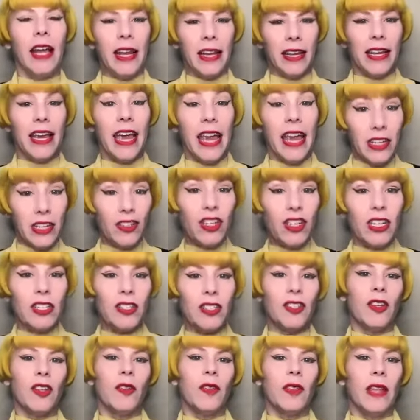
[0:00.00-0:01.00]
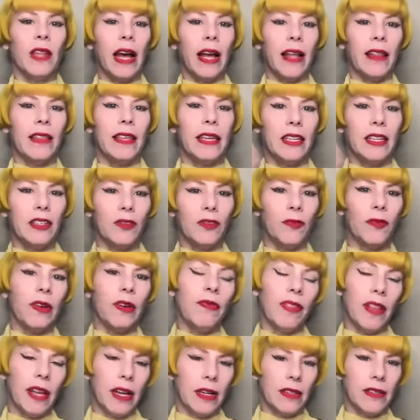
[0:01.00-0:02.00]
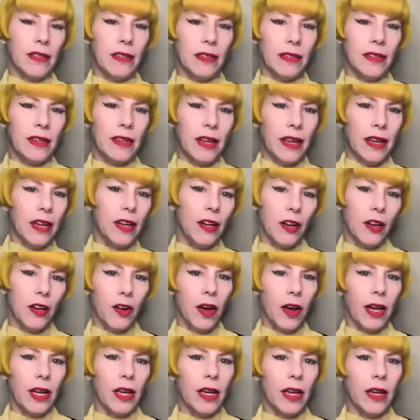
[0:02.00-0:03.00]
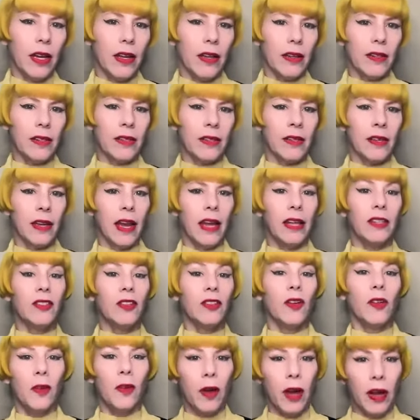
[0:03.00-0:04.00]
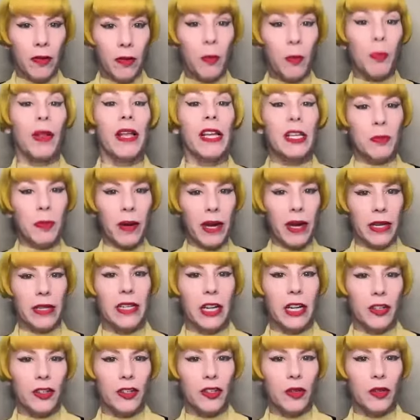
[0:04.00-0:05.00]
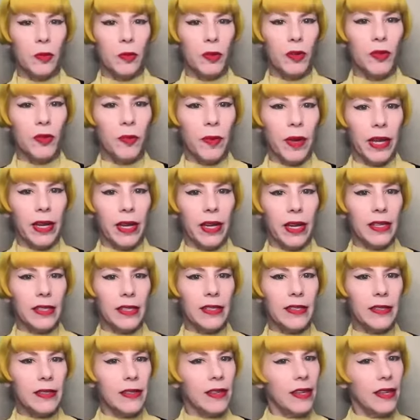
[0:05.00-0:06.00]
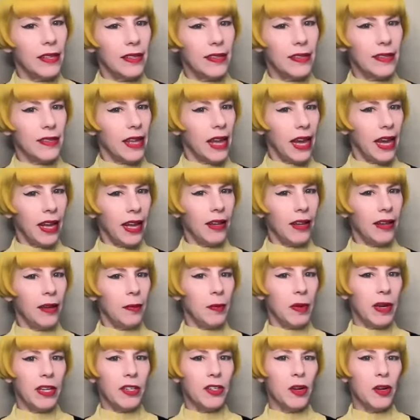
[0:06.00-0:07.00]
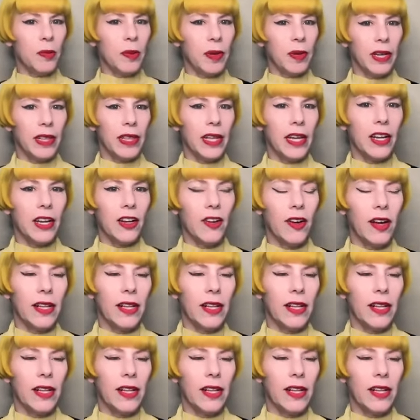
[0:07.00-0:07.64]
engage it so that these reflexes get integrated and replaced by intentional movement. Is that, am I interpreting that